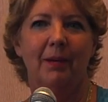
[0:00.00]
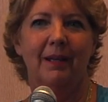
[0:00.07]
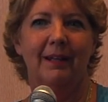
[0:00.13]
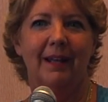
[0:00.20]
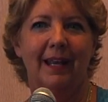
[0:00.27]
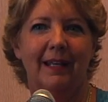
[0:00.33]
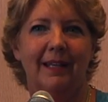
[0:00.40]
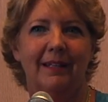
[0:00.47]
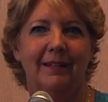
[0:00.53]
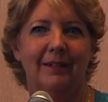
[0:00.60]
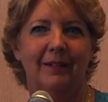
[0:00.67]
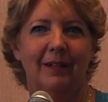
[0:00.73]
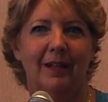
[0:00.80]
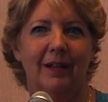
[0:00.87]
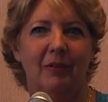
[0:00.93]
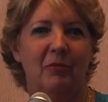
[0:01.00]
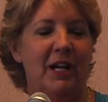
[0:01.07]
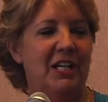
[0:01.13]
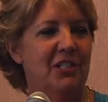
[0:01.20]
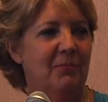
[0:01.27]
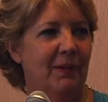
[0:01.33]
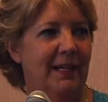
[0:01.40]
but I can
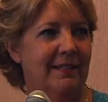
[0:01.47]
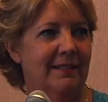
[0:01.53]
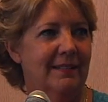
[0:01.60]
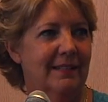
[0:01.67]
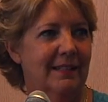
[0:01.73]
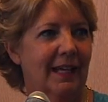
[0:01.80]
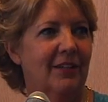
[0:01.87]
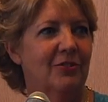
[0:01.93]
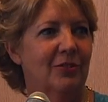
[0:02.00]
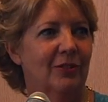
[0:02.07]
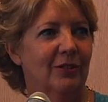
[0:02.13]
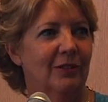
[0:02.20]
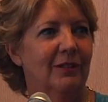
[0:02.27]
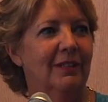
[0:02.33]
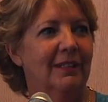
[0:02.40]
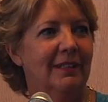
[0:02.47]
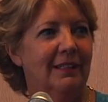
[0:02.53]
arrange my schedule